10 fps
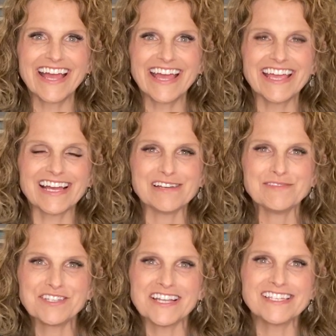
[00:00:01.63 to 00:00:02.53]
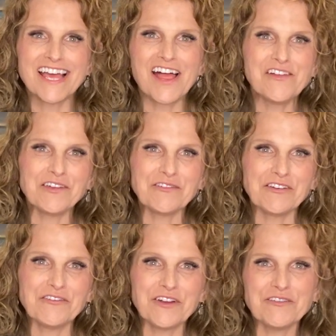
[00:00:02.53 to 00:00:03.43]
Hi, I'm Chantel with
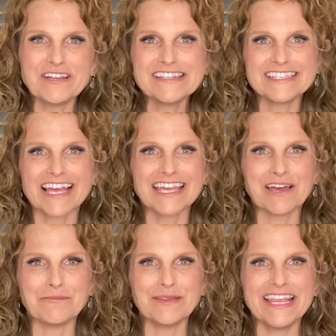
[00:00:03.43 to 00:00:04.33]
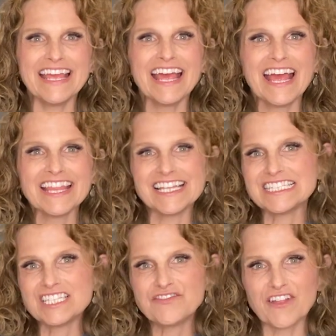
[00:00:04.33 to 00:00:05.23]
141 Design Company.
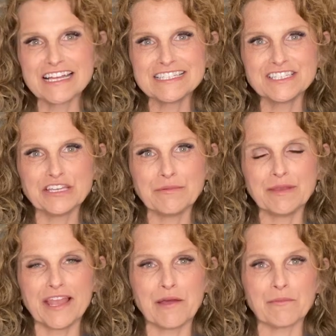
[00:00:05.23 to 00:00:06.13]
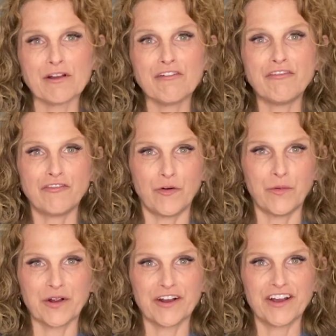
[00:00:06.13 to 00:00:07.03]
This is Flosstube number
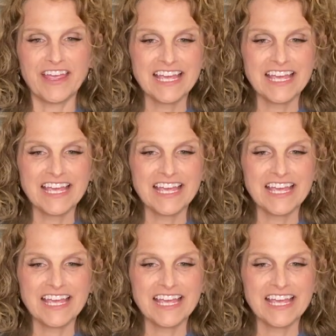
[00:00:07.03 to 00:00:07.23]
4.